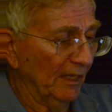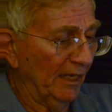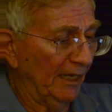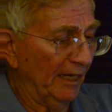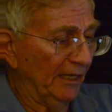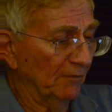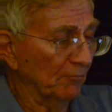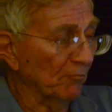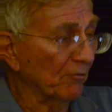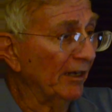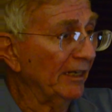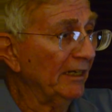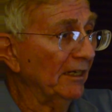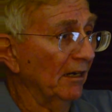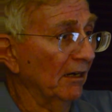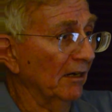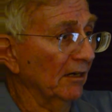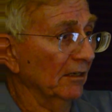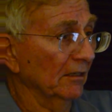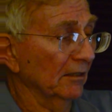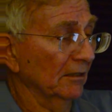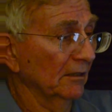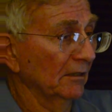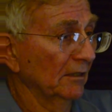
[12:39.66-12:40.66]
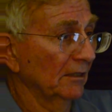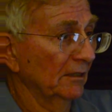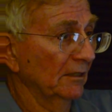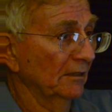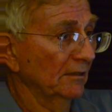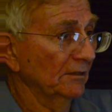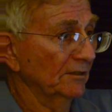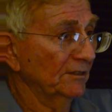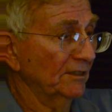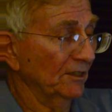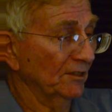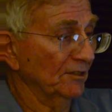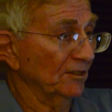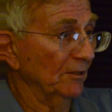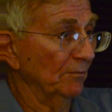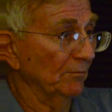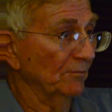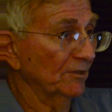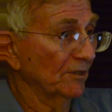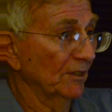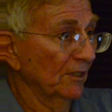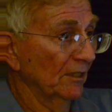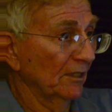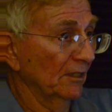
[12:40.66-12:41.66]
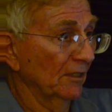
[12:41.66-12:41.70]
at radar systems,